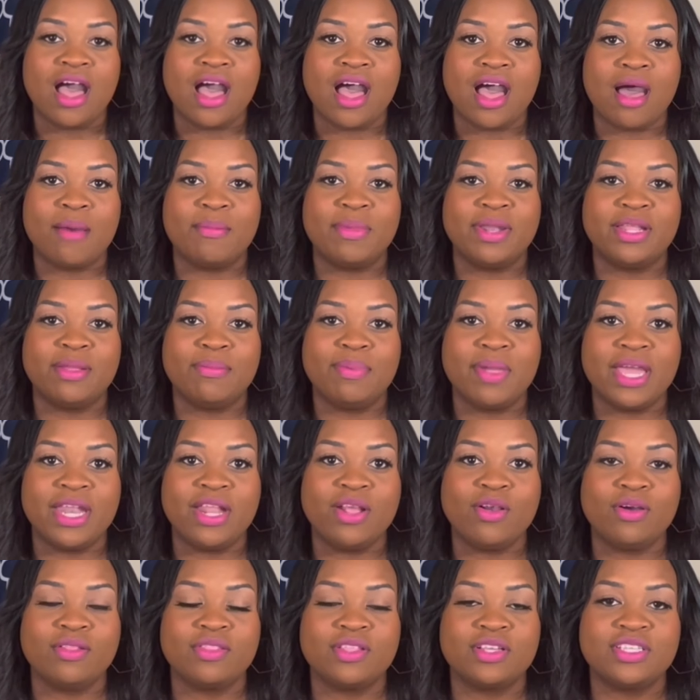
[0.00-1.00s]
Um, and
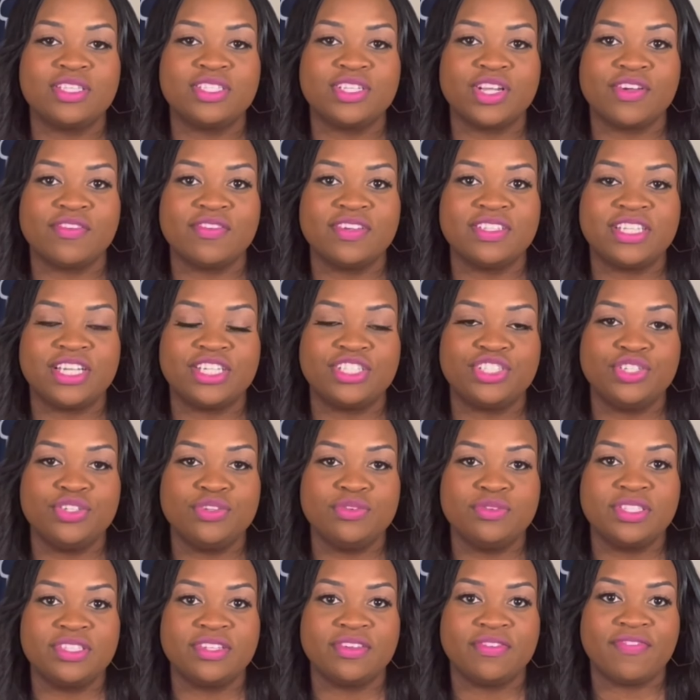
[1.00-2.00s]
depending on the service that
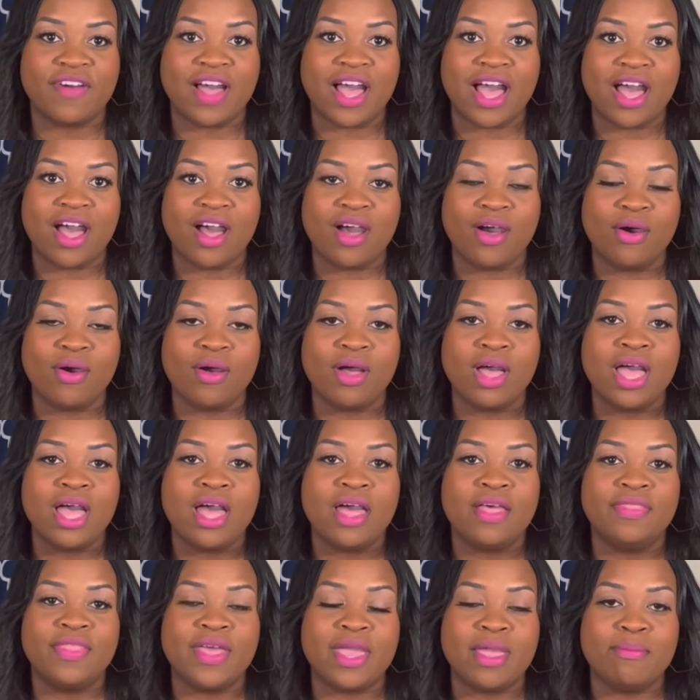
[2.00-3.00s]
you use to file,
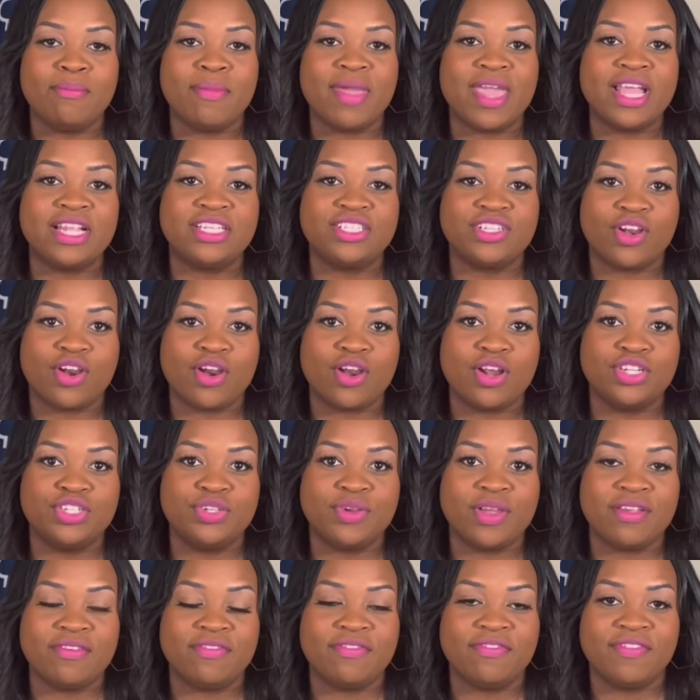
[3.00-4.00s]
they may charge
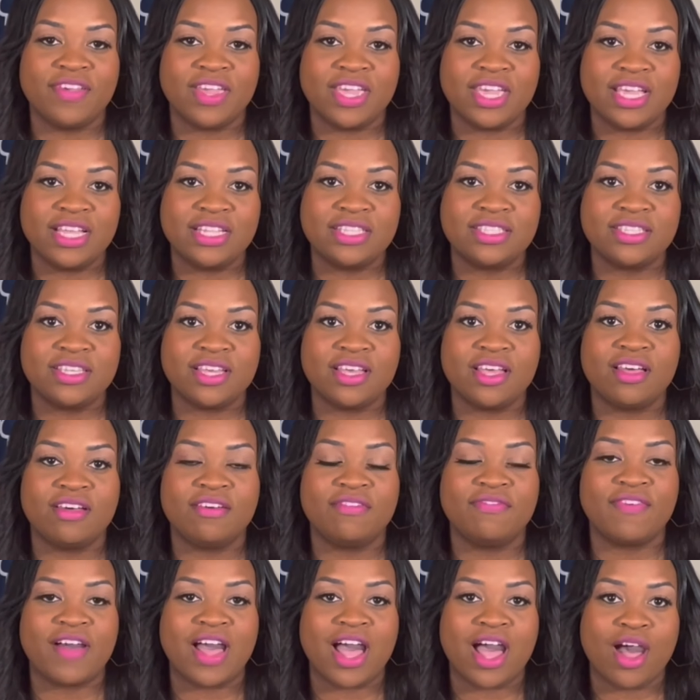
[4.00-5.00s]
you a fee
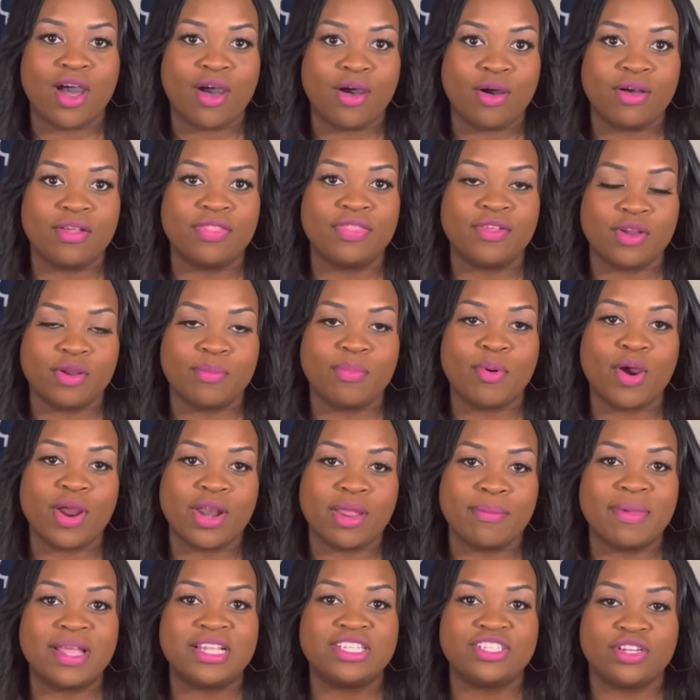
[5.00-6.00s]
to file, a third
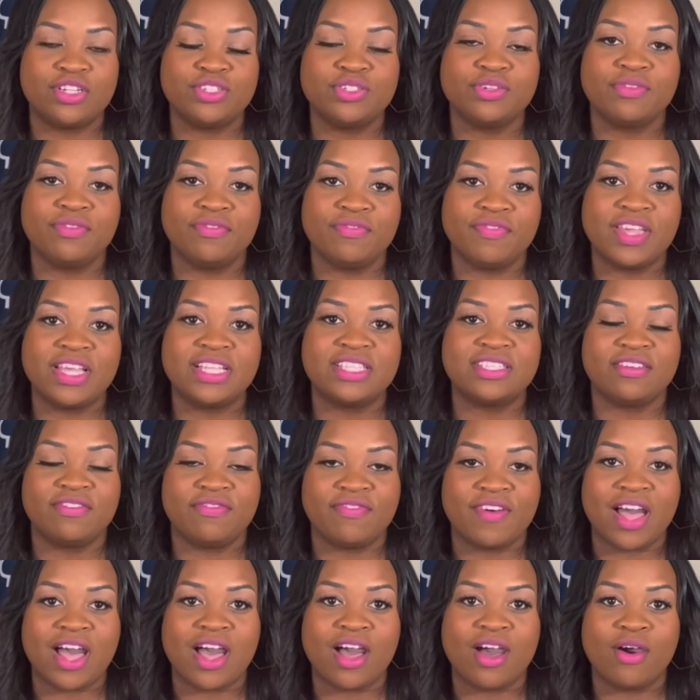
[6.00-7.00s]
party may charge you a fee to
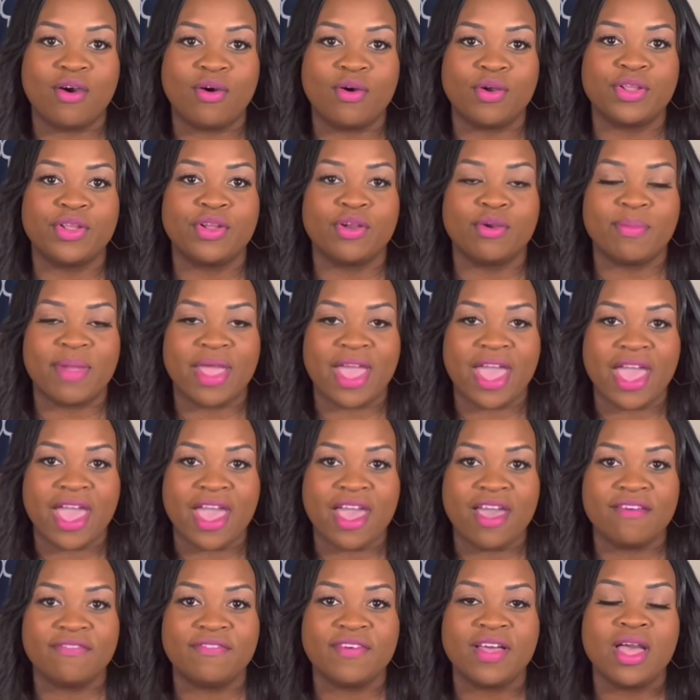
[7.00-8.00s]
file on your
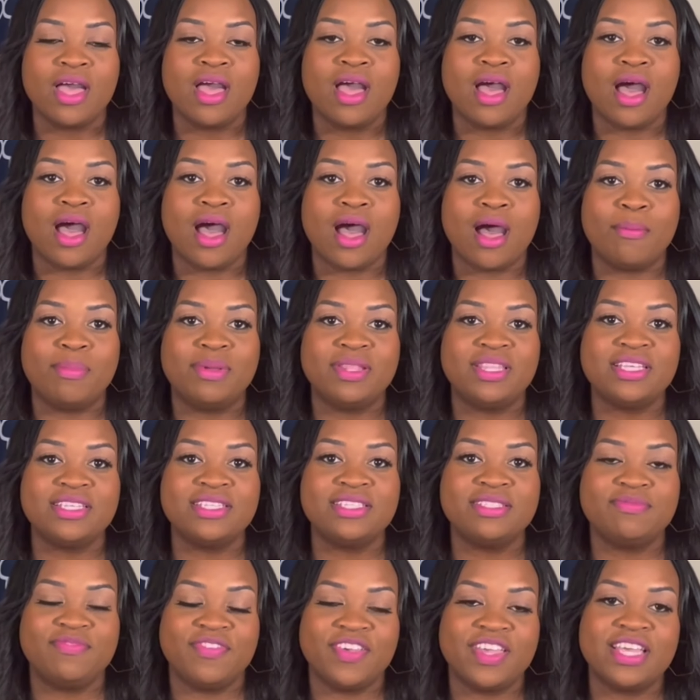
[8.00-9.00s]
behalf, uh, but
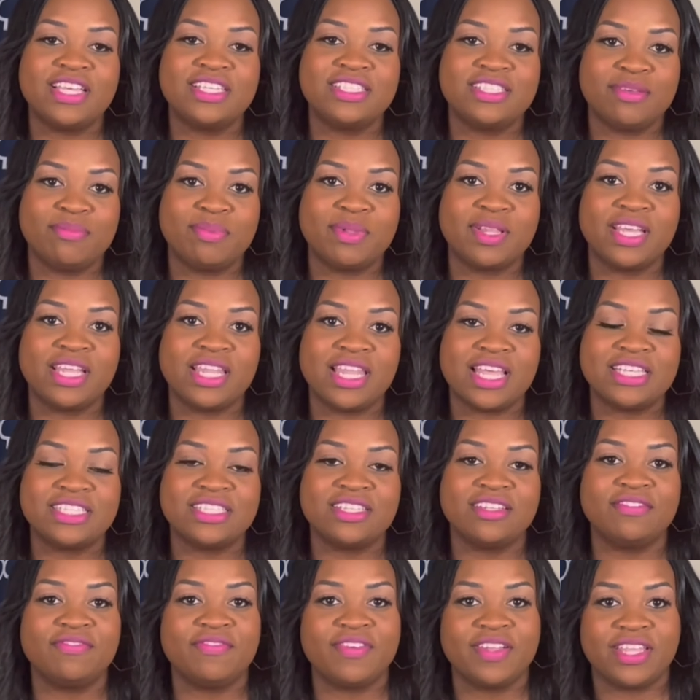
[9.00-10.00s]
this fee is typically
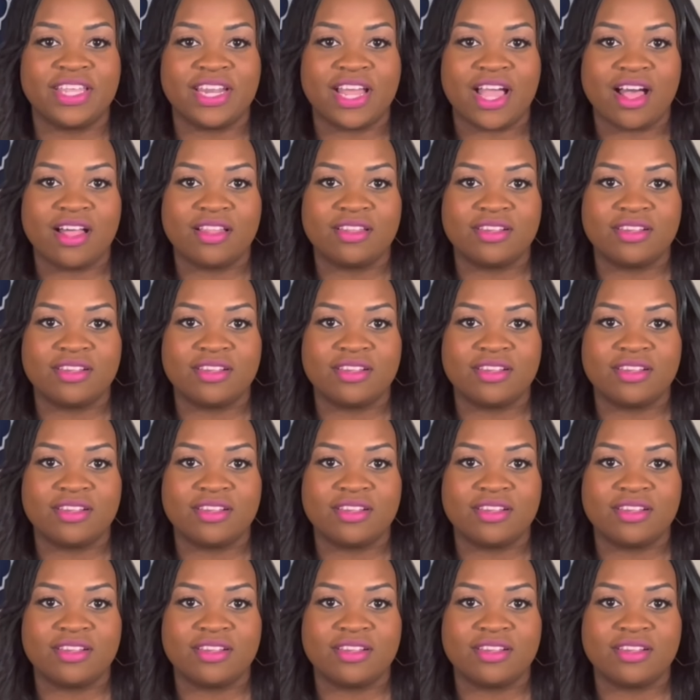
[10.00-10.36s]
less than $50.